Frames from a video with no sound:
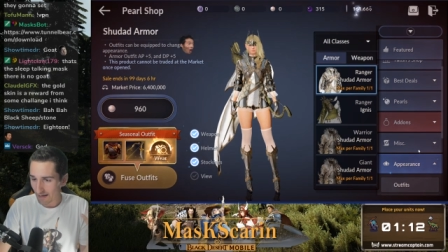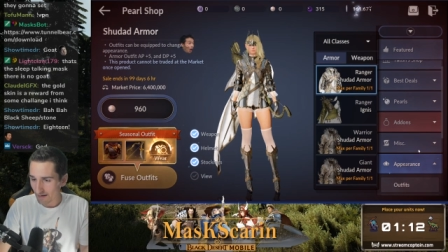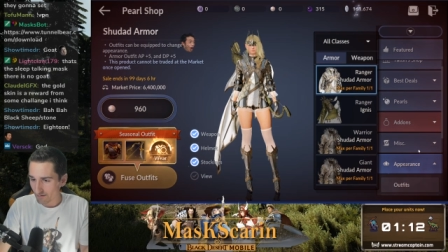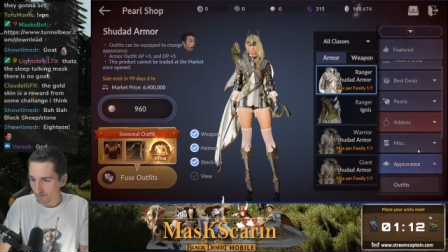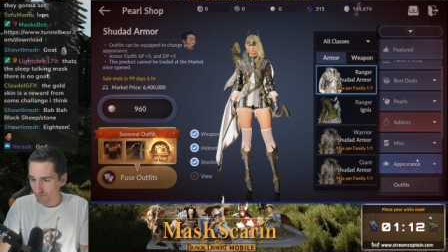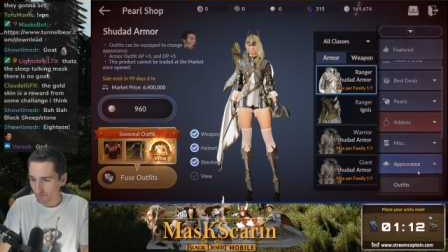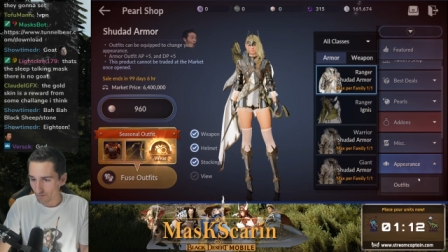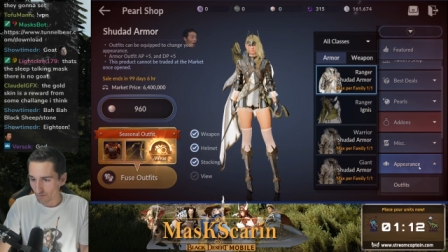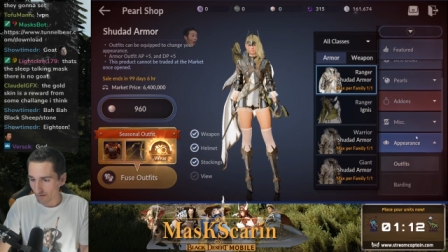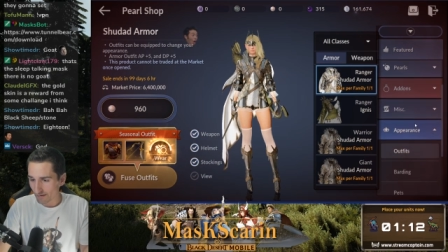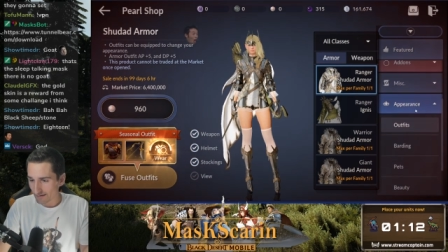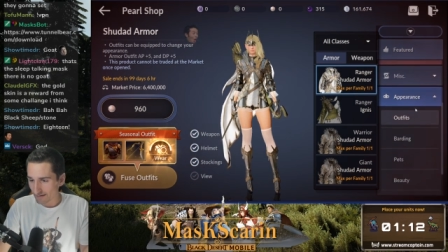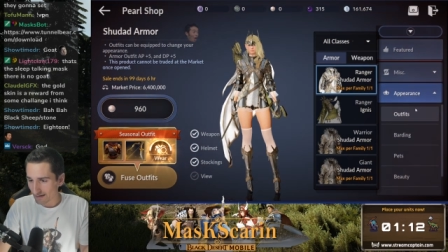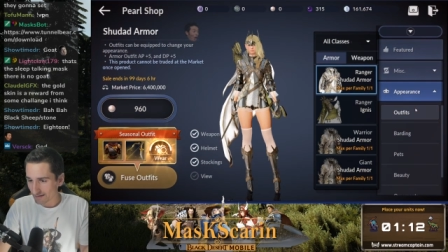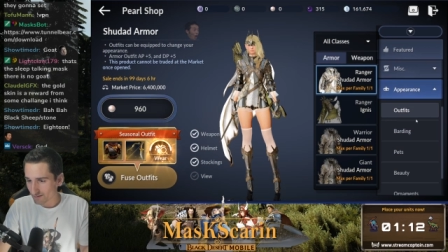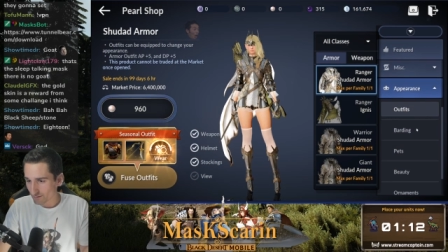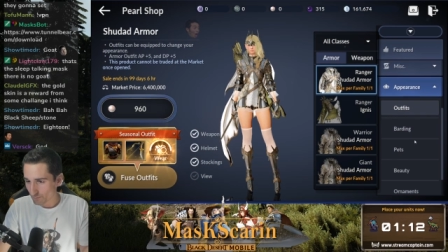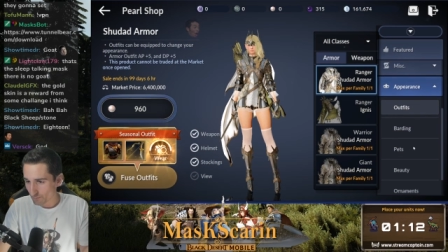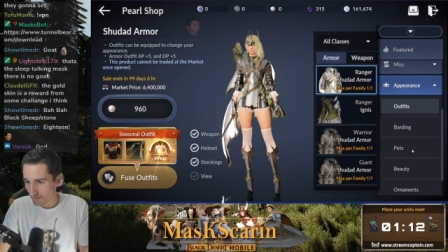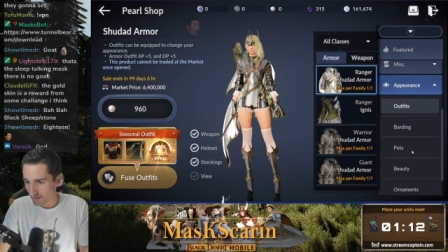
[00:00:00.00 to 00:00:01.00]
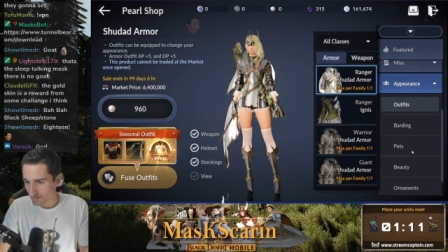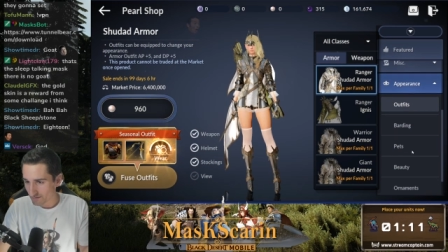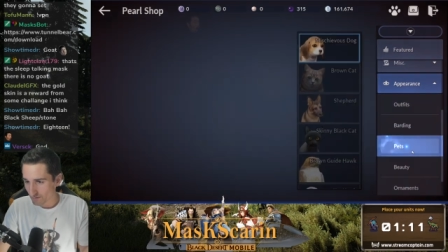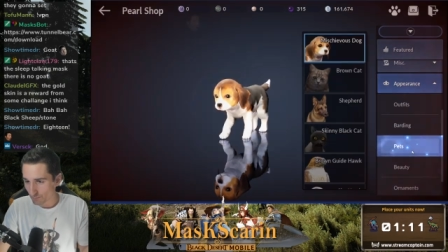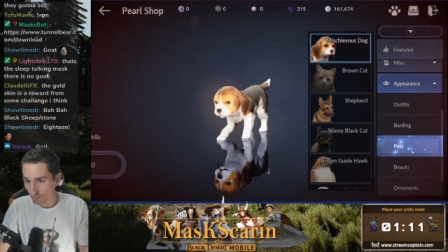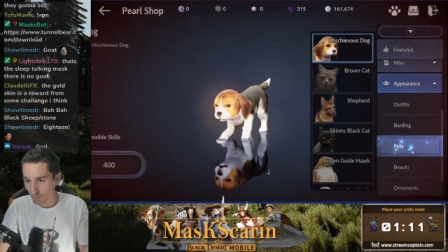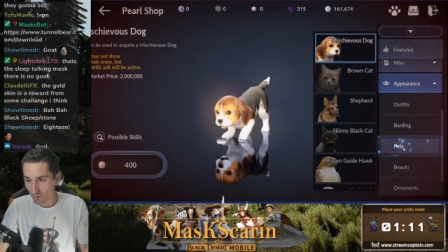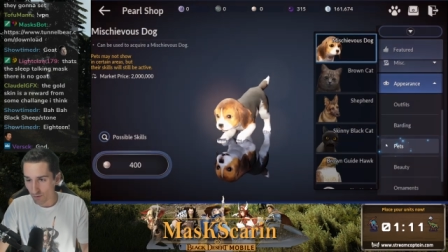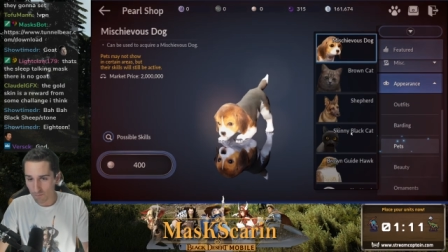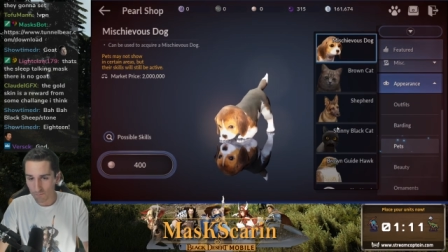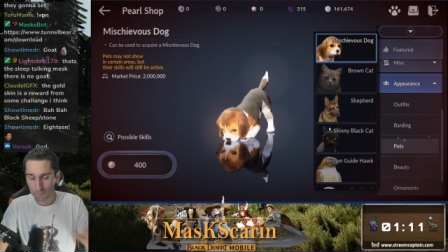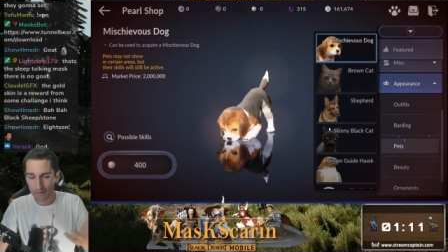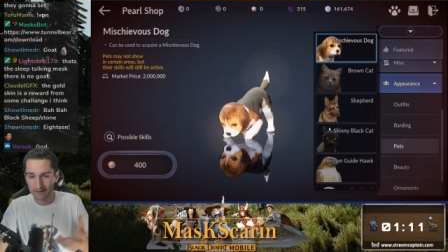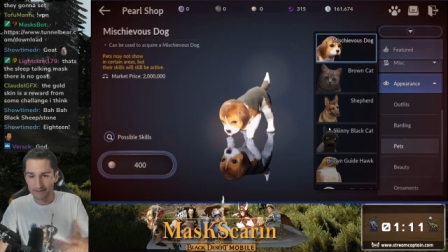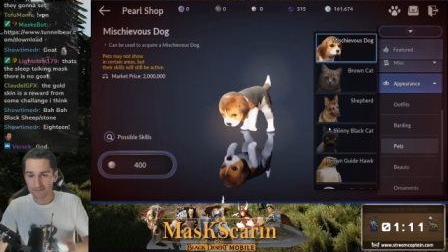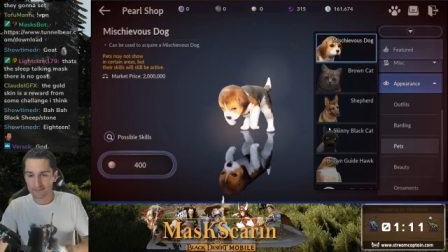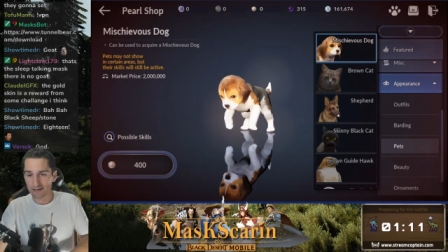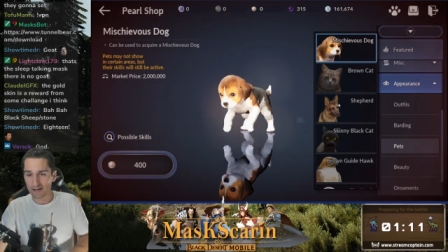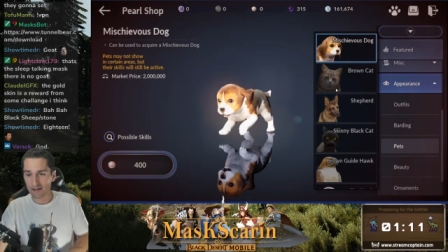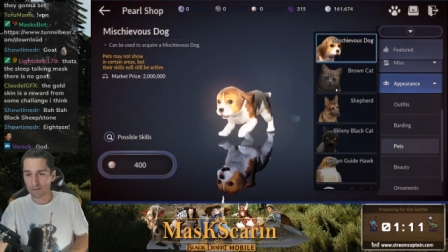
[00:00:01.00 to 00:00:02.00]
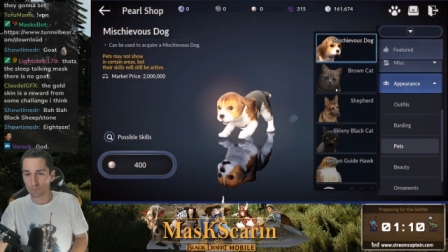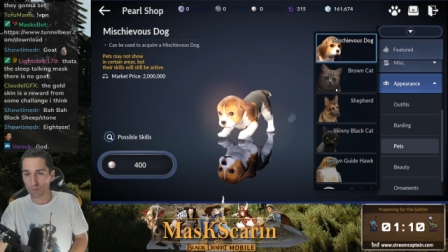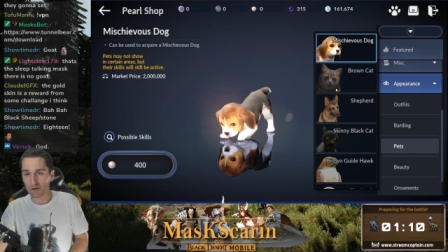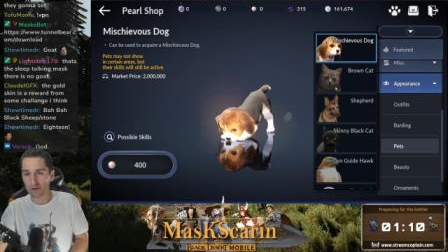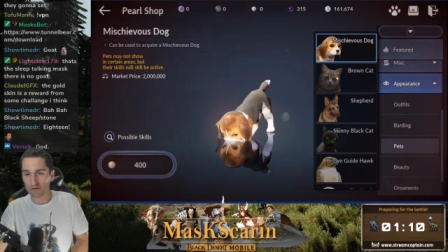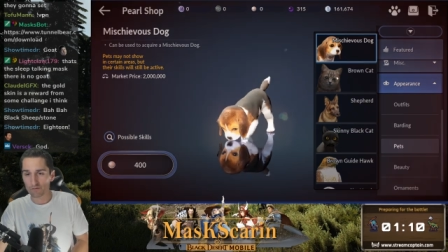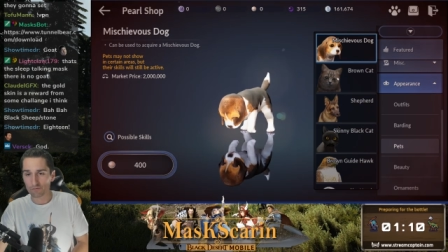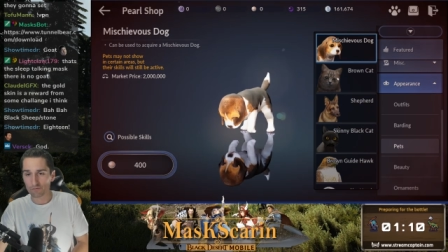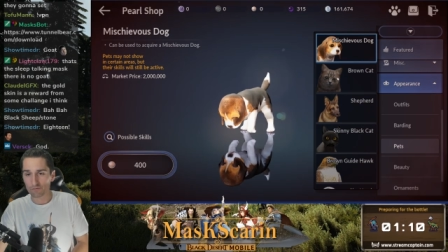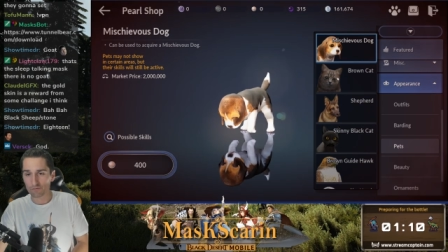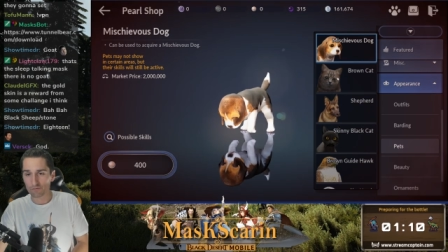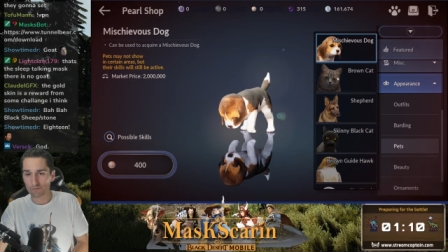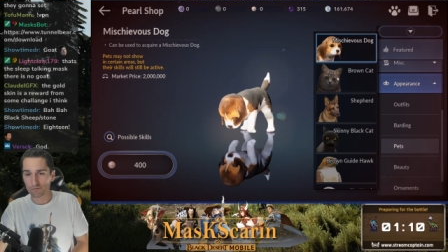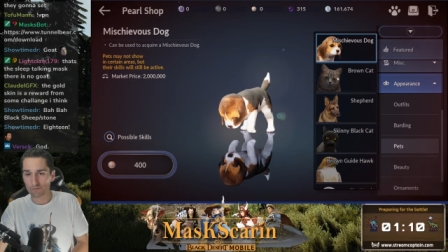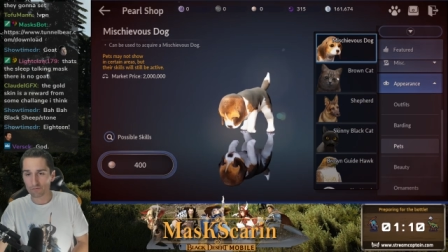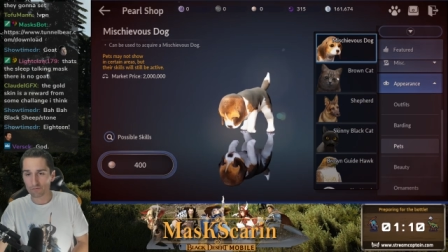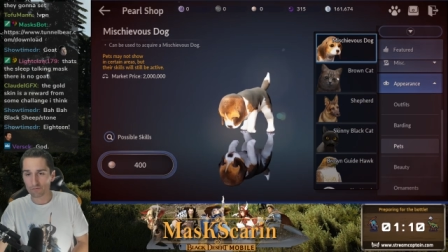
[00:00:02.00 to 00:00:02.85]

I don't even know how I got to the pets. Boom, pet tab, wonderful.